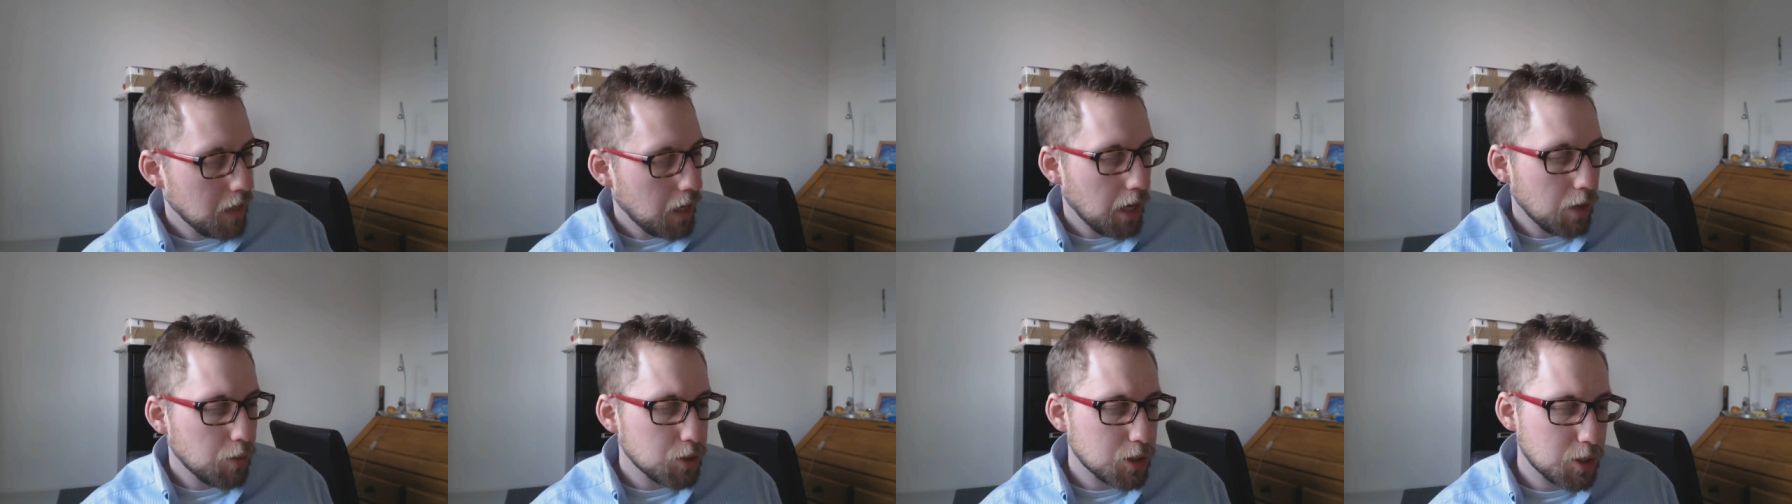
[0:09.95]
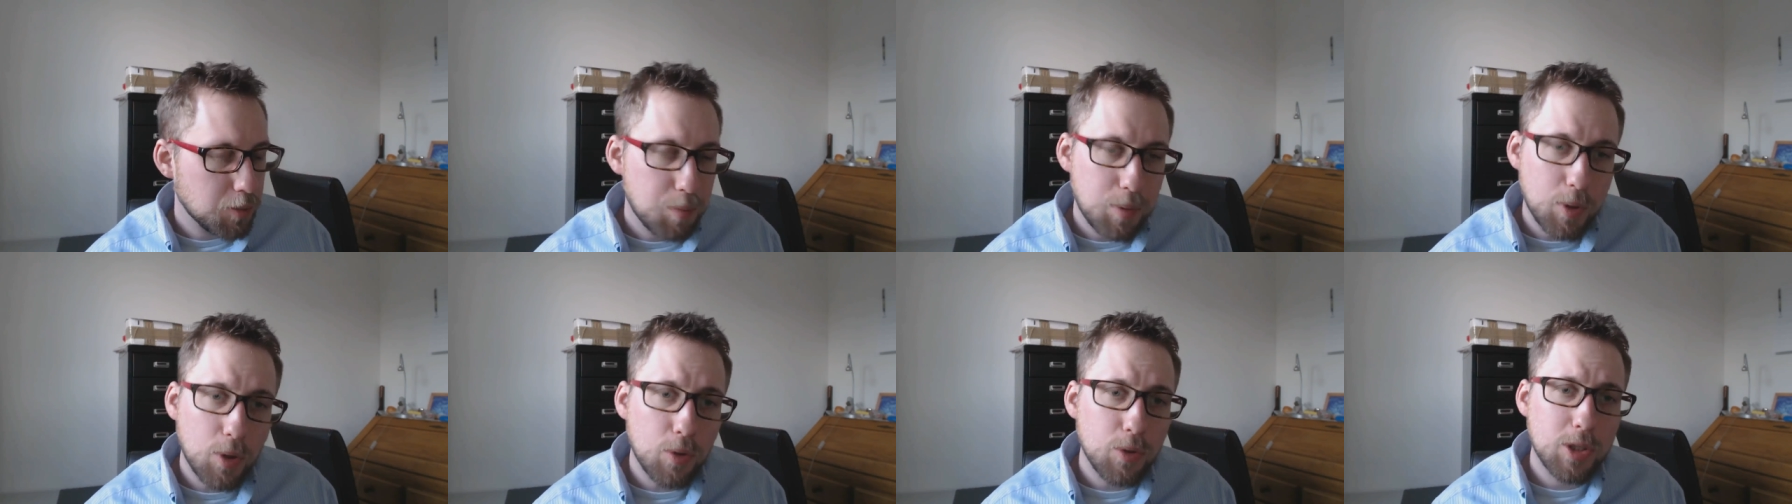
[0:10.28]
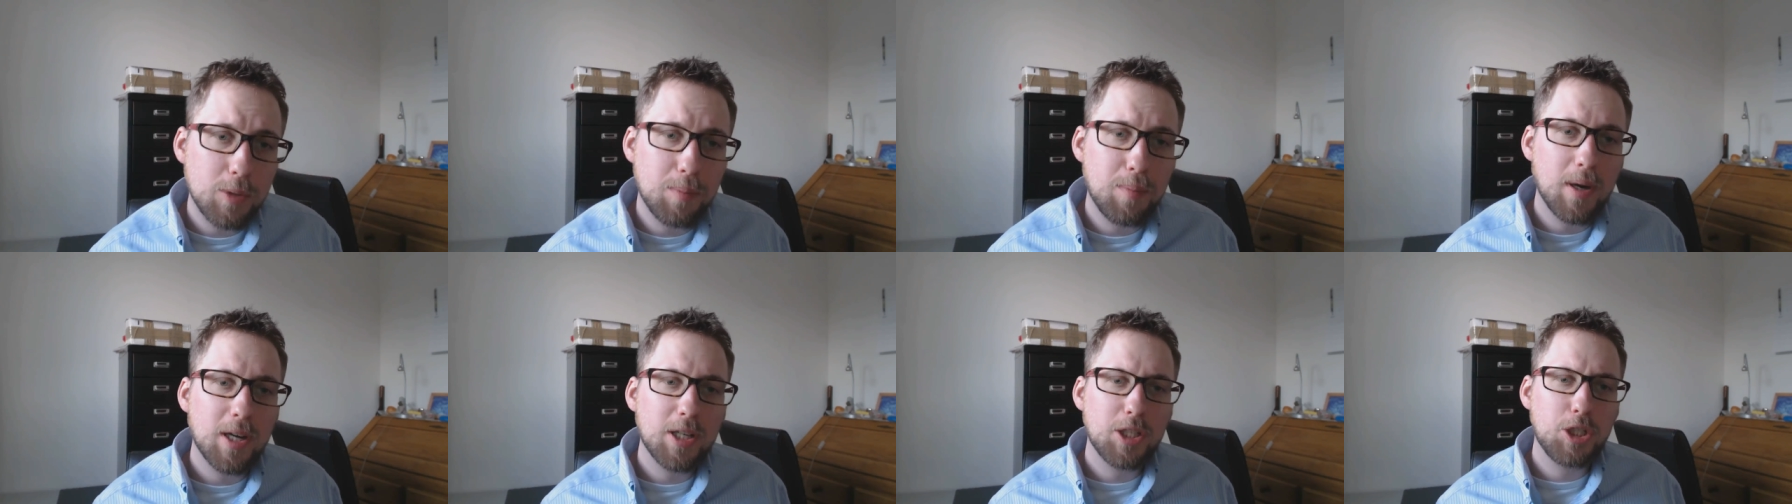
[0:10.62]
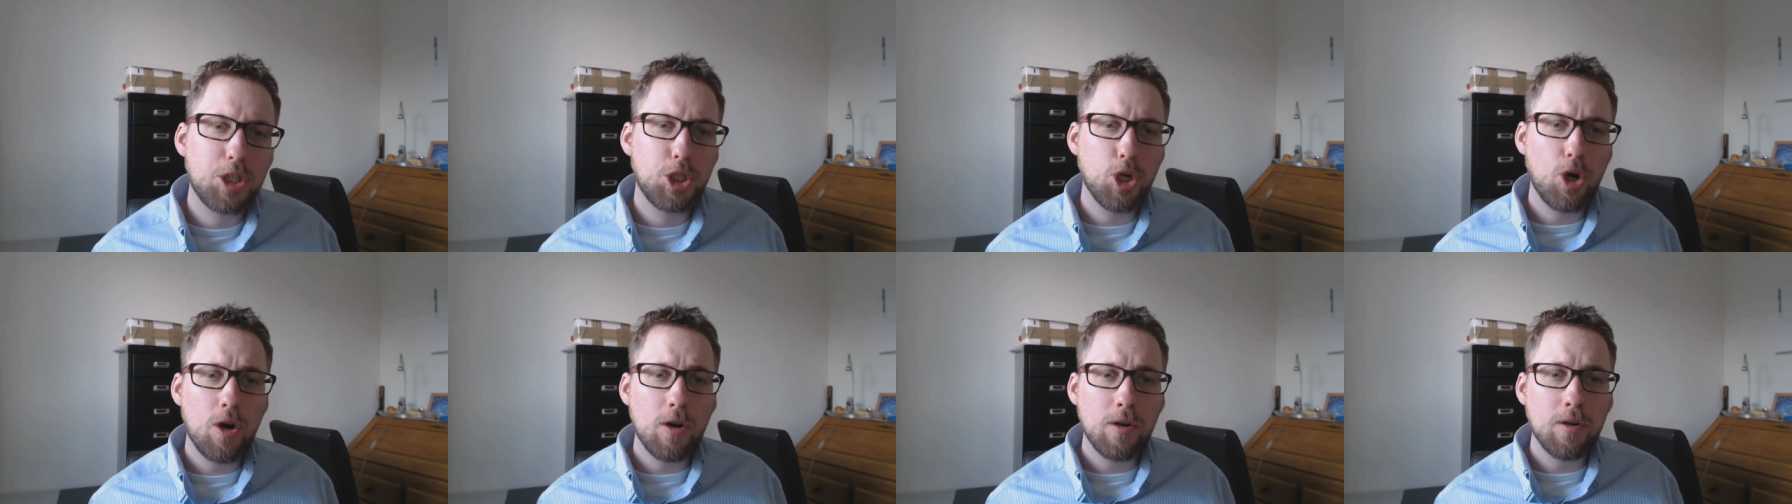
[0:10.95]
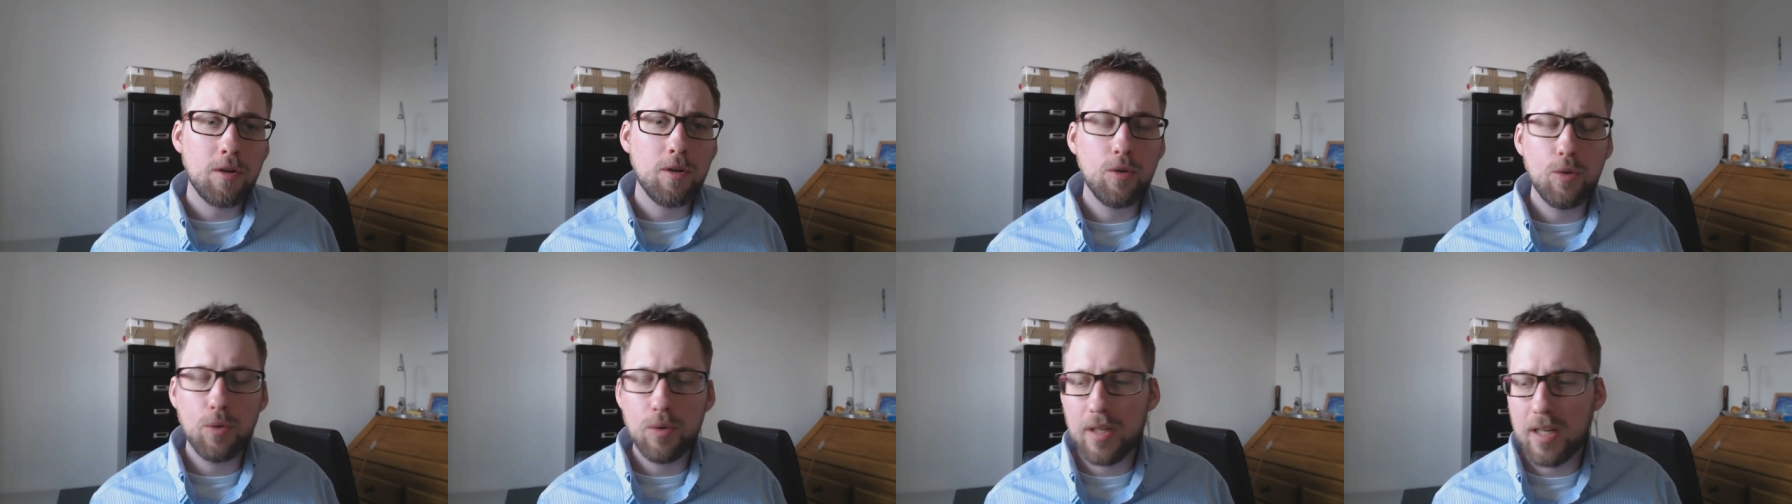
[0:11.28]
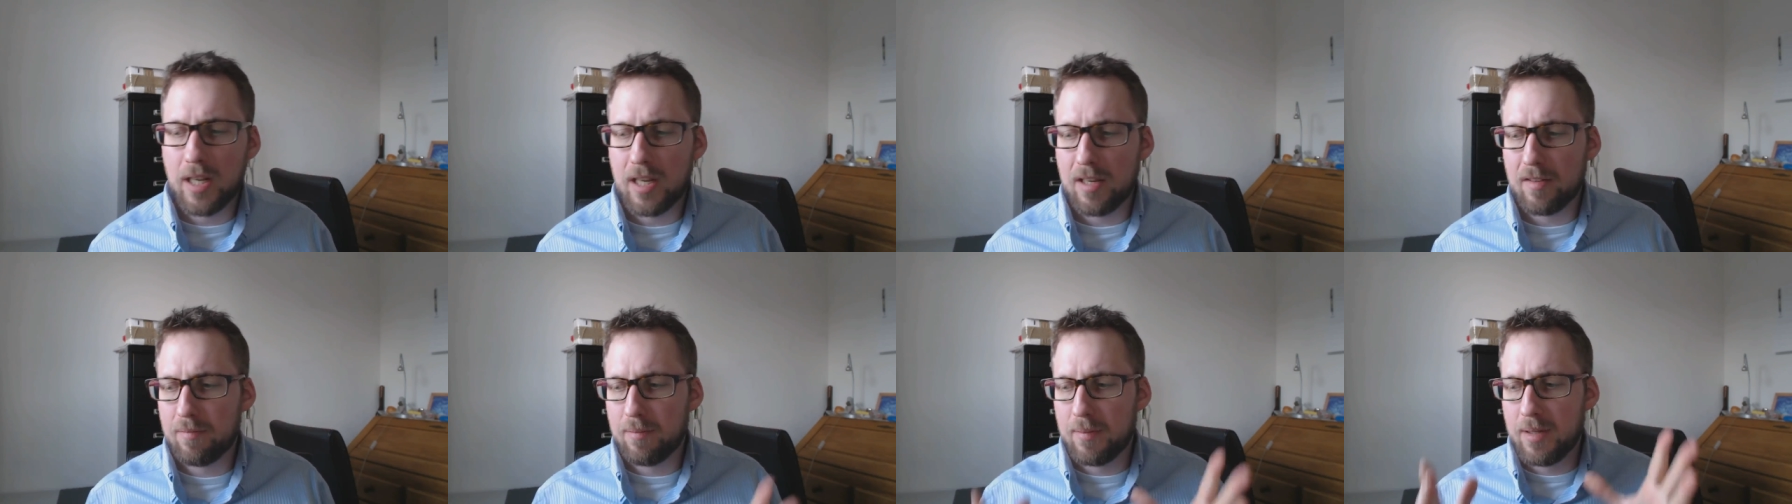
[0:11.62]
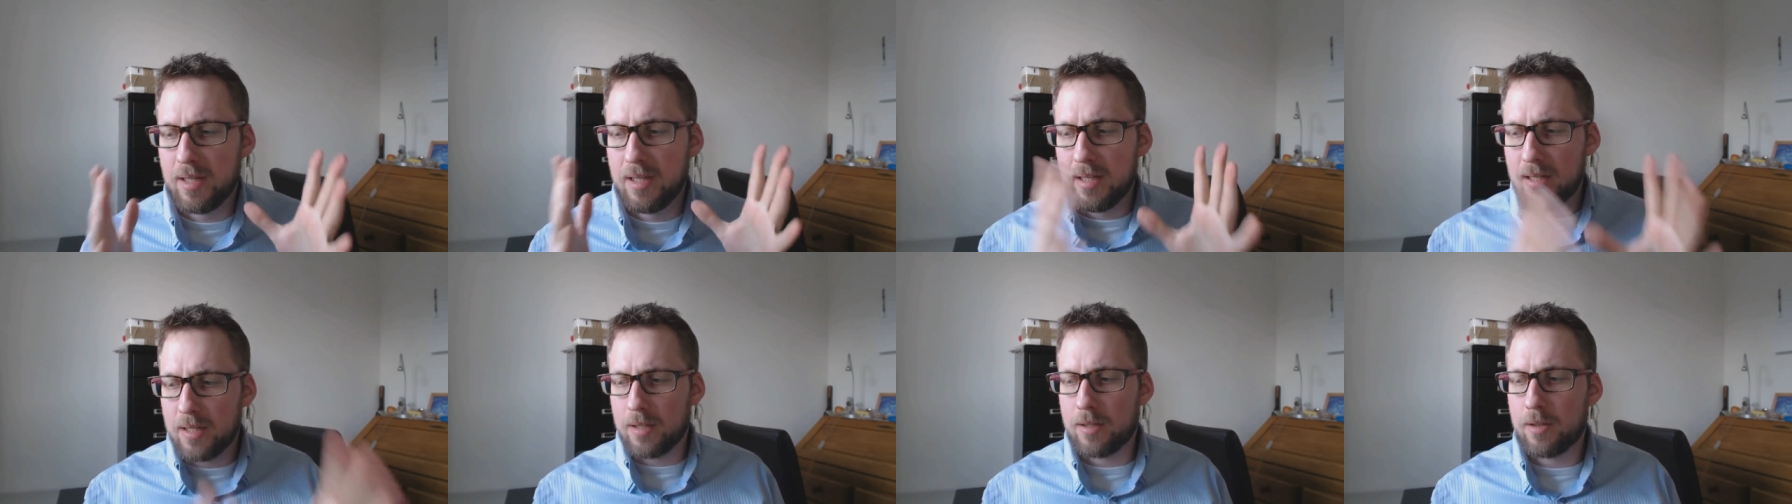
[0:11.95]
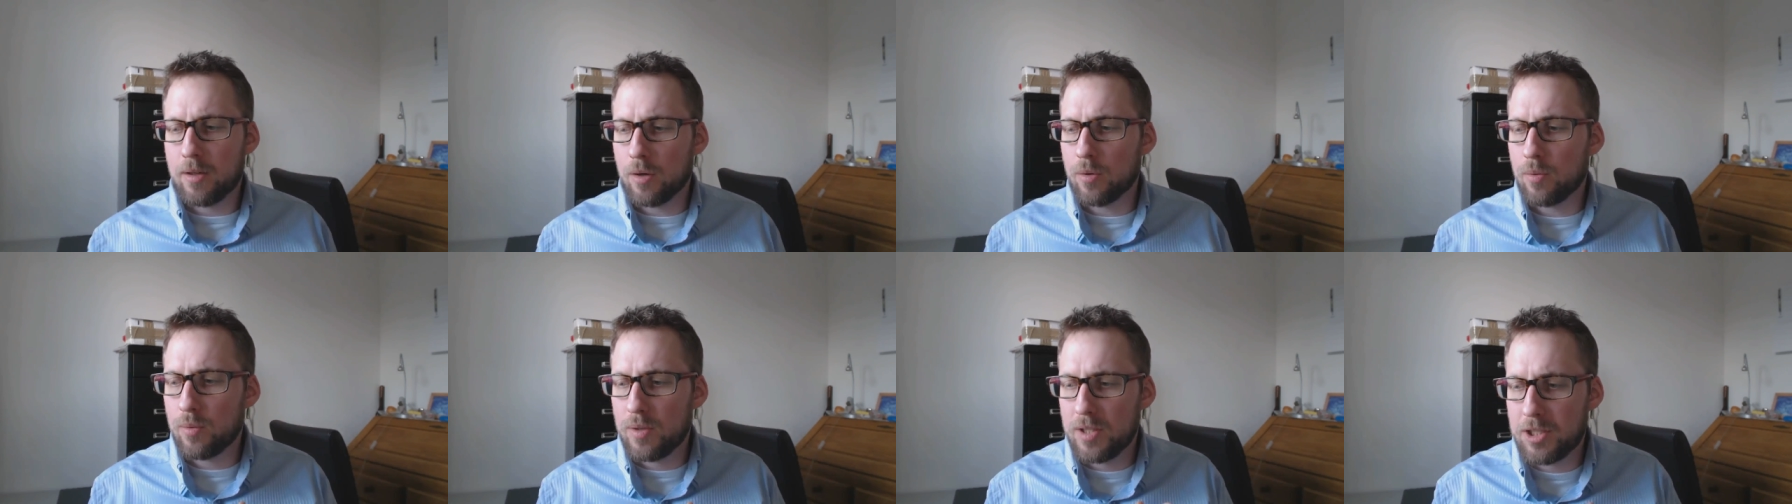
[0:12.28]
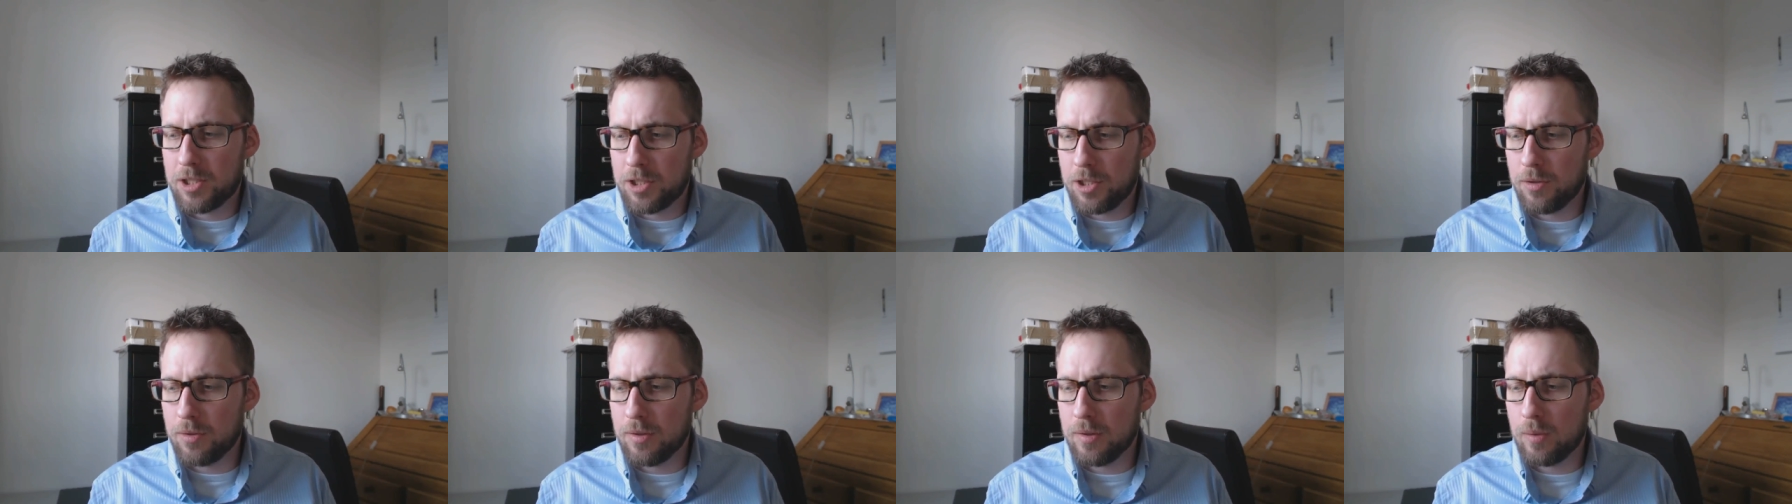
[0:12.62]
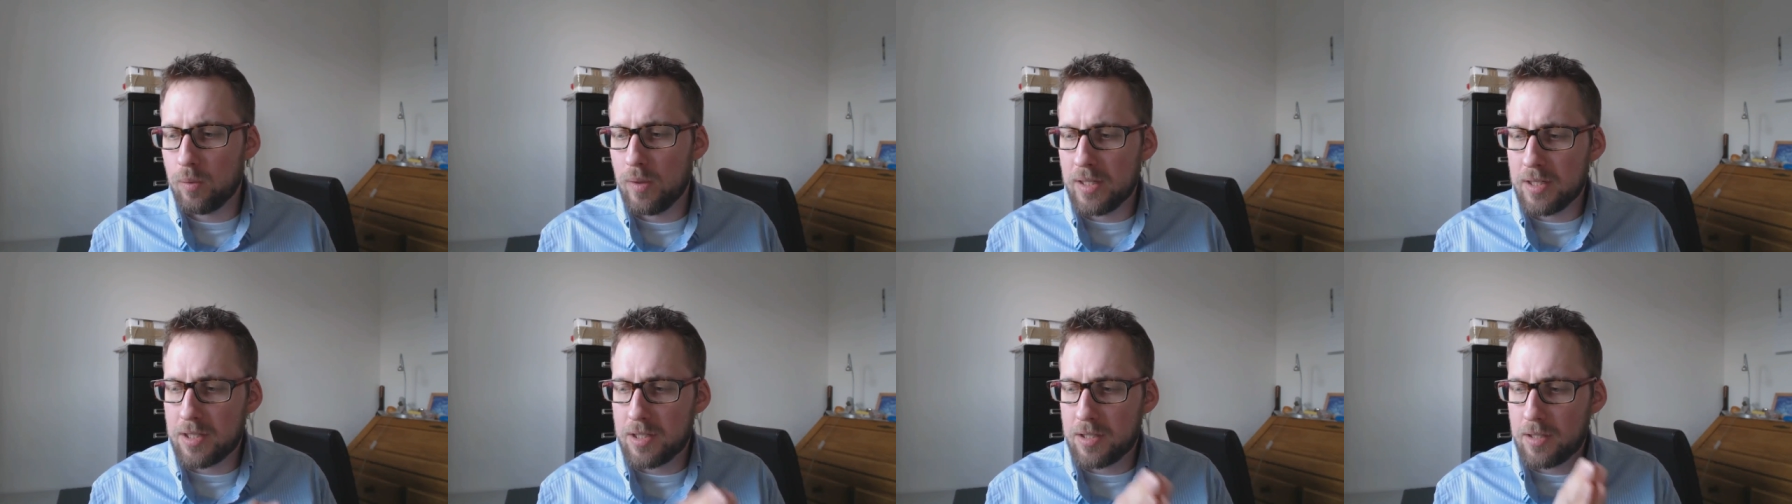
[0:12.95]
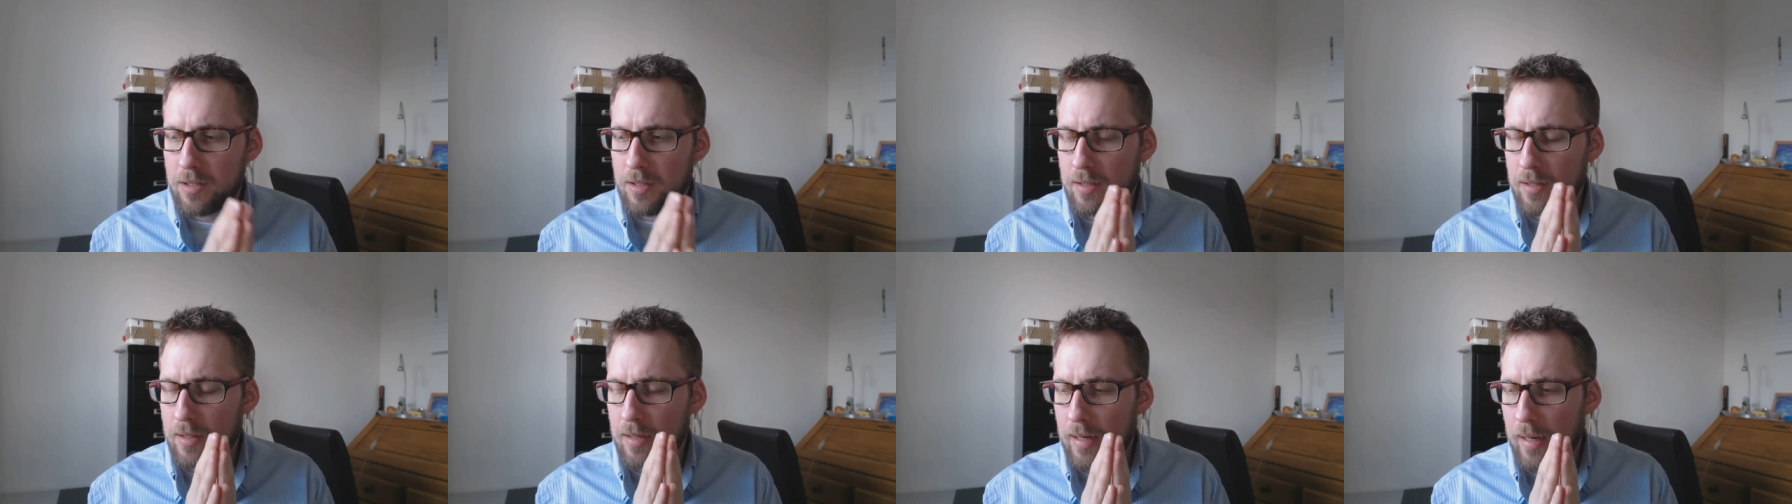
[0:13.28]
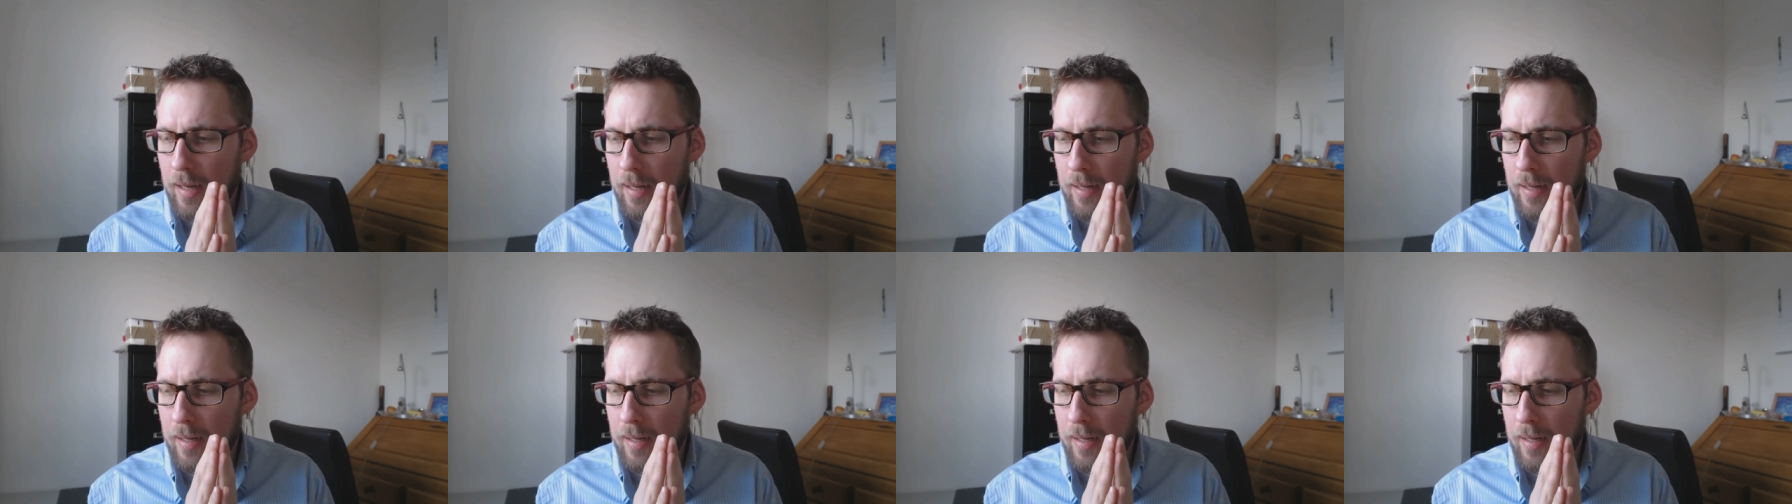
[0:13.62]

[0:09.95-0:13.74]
I was approached by John, who gave me a Conway Stewart Winston